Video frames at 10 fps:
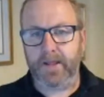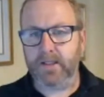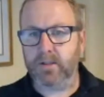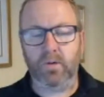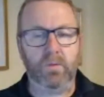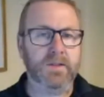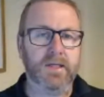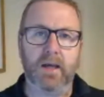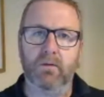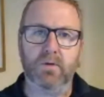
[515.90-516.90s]
It's not one to
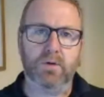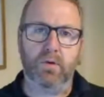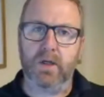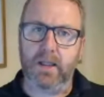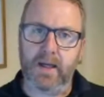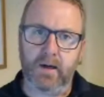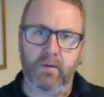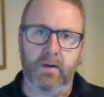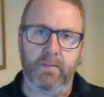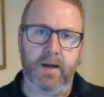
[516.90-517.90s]
get rhetorically
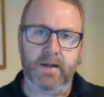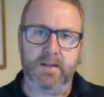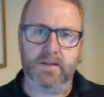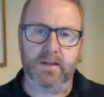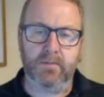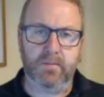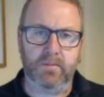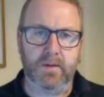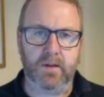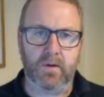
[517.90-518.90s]
angry about, as some
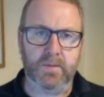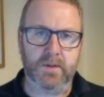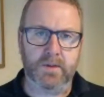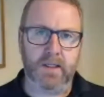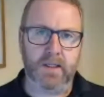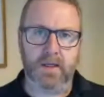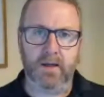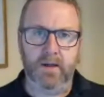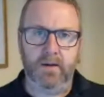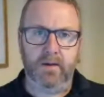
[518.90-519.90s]
commentators
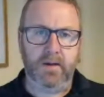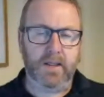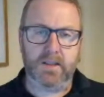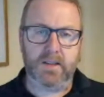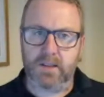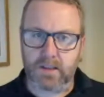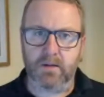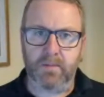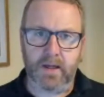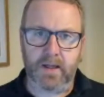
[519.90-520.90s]
are. It's just
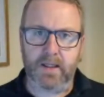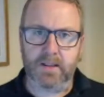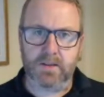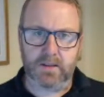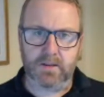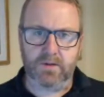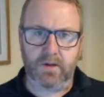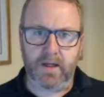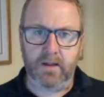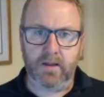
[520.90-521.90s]
the market. It's just
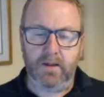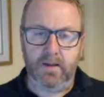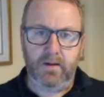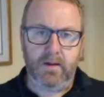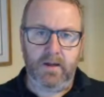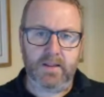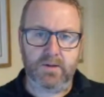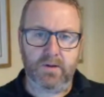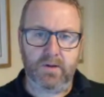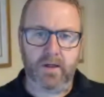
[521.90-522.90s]
trading. As
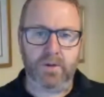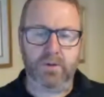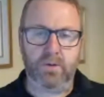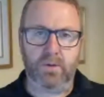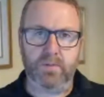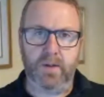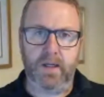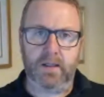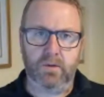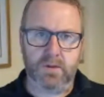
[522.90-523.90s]
traders, we should always be
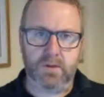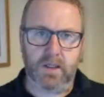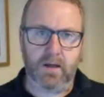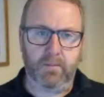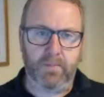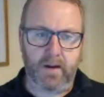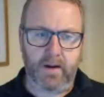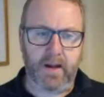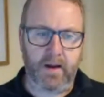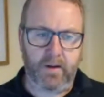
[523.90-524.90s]
agnostic about
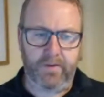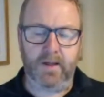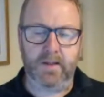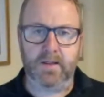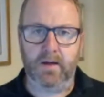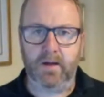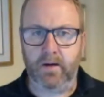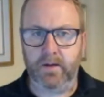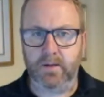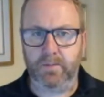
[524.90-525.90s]
how things are
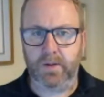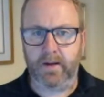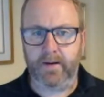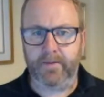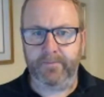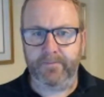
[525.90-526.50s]
going to play out.